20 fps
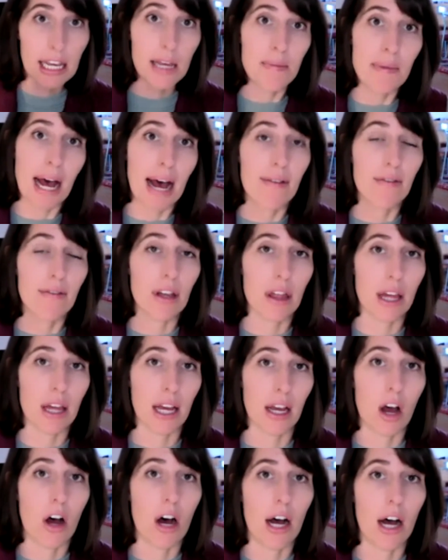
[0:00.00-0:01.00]
keep
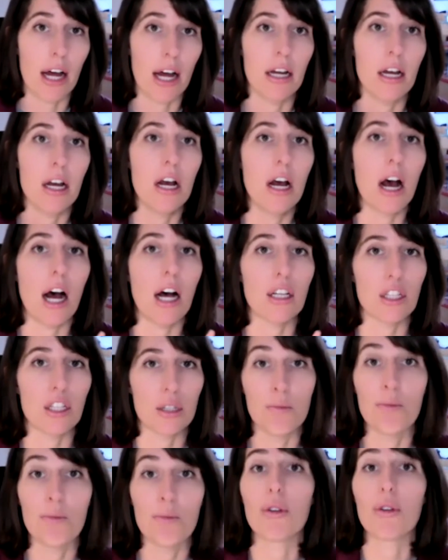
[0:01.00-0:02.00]
everything on a
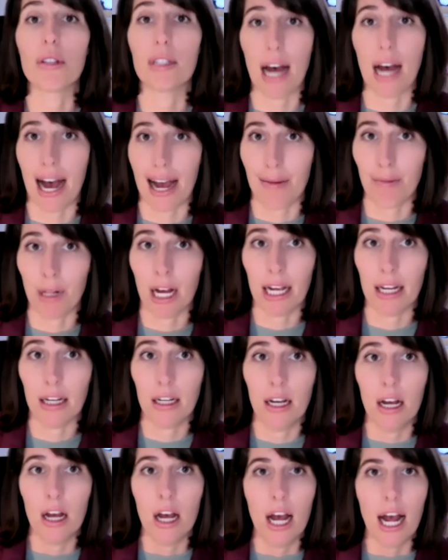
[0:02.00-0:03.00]
smooth timeline.
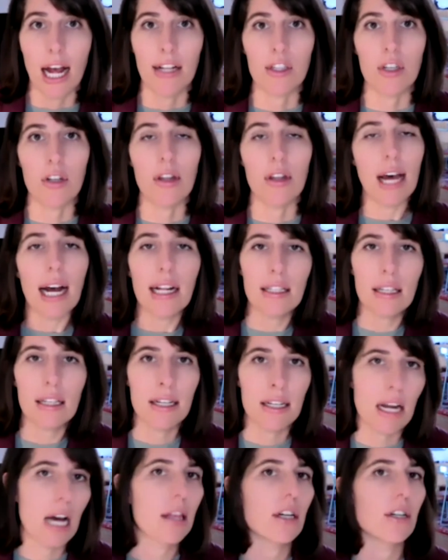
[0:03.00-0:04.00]
And so that's
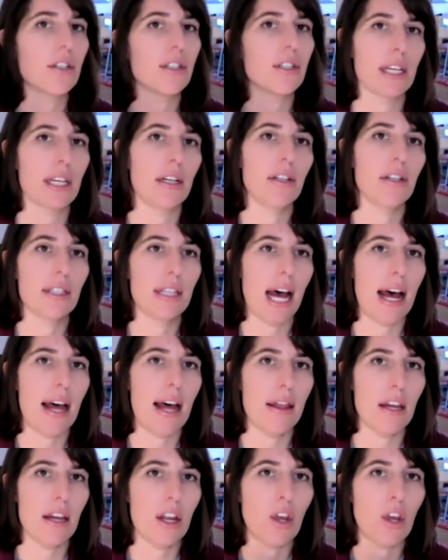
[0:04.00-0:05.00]
another skill set
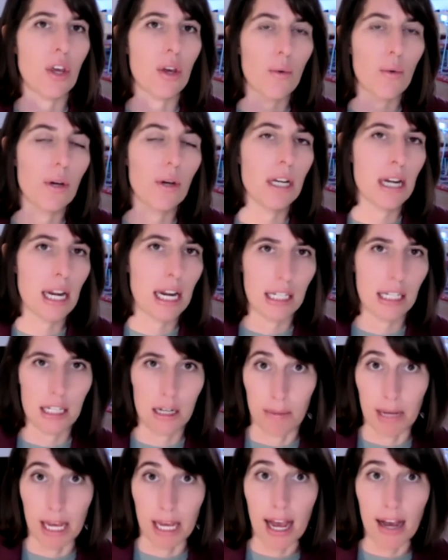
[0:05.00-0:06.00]
that you would need
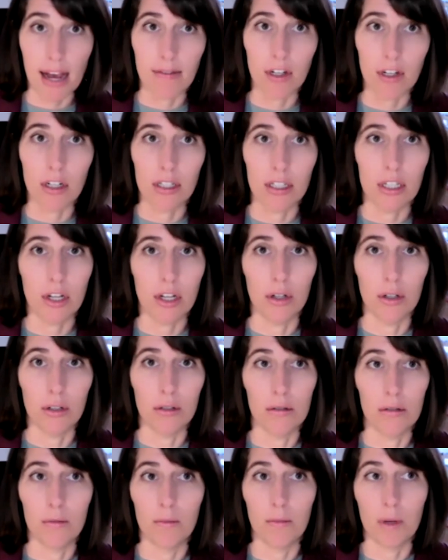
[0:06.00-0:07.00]
to be able
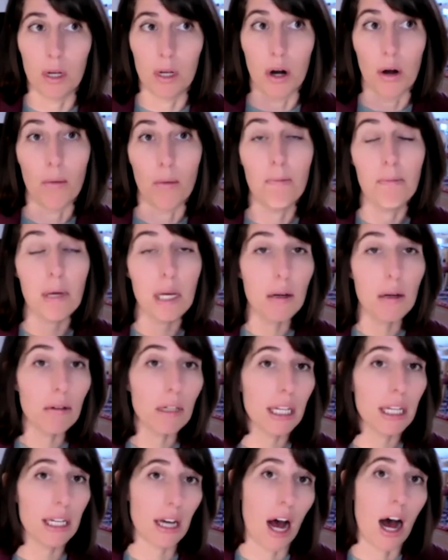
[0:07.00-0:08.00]
to, you know, be
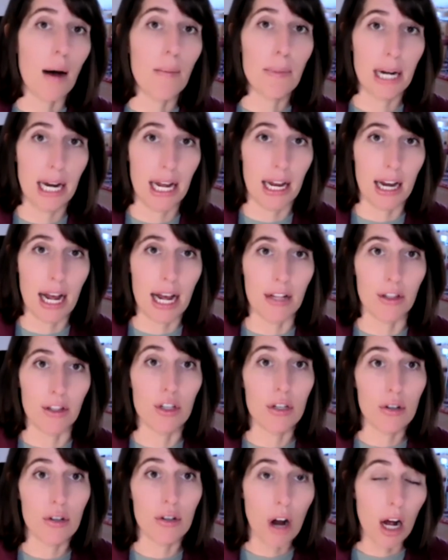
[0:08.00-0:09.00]
really competent and
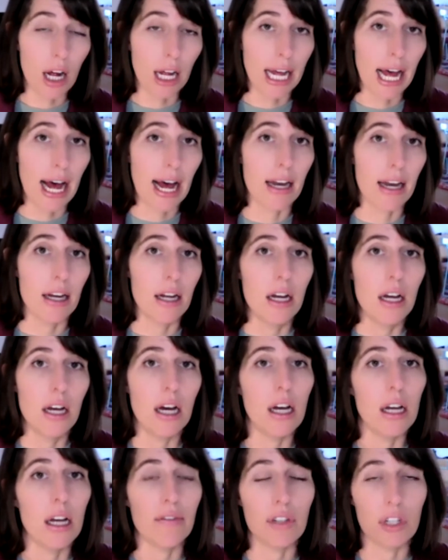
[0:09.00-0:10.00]
strong at
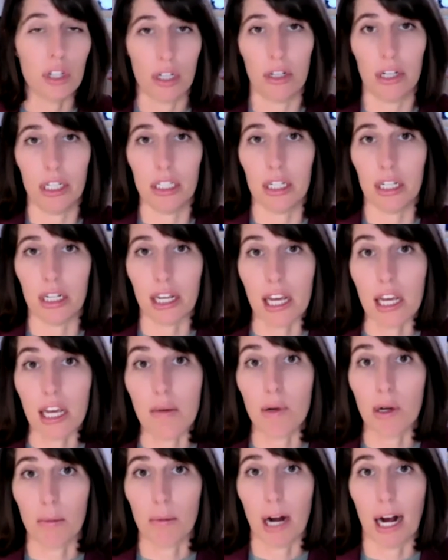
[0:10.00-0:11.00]
if you're going to
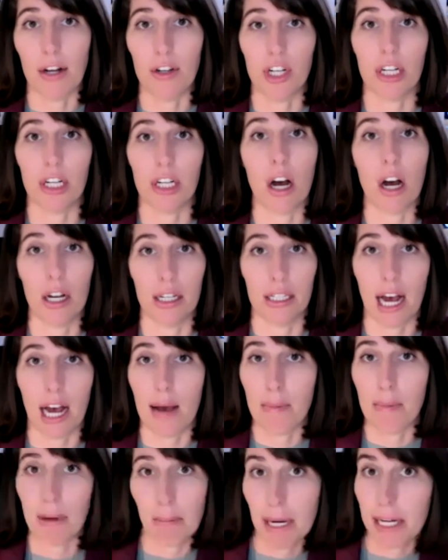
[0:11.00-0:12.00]
keep your project on
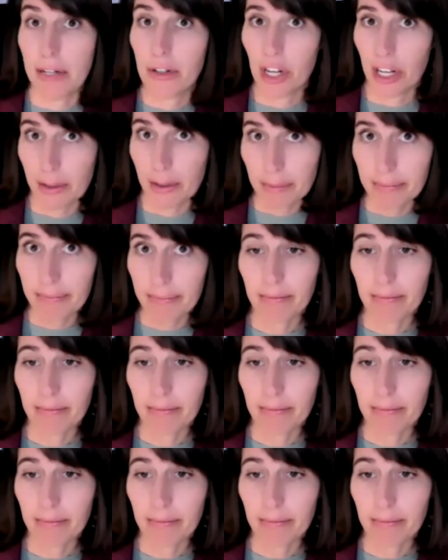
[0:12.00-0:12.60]
time and budget.